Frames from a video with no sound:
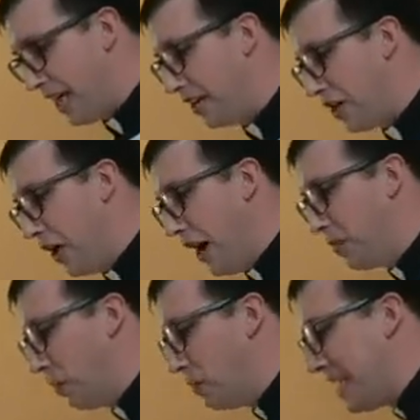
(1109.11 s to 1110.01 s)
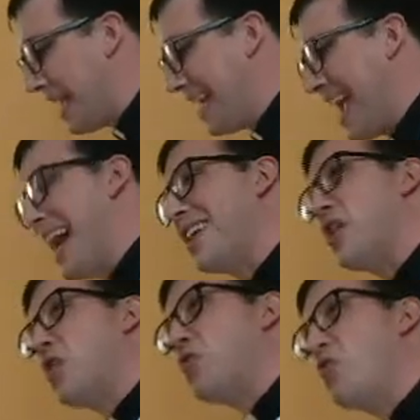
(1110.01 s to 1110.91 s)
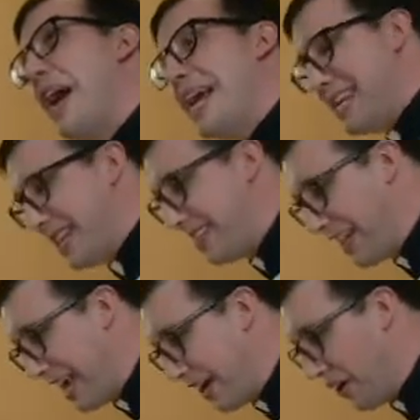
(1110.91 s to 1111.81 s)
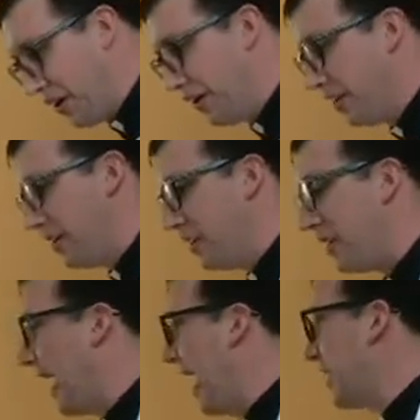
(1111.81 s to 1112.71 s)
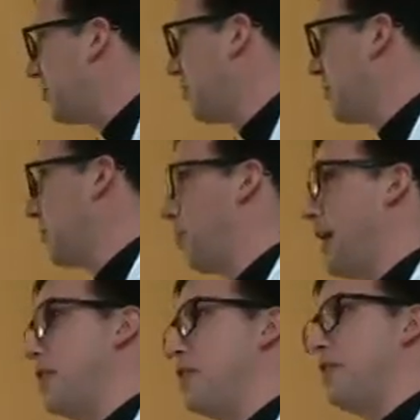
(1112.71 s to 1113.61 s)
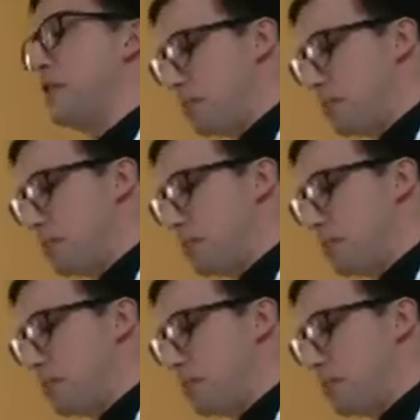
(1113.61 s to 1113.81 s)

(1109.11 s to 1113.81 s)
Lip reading: and God will be at hand right there to answer the prayers of his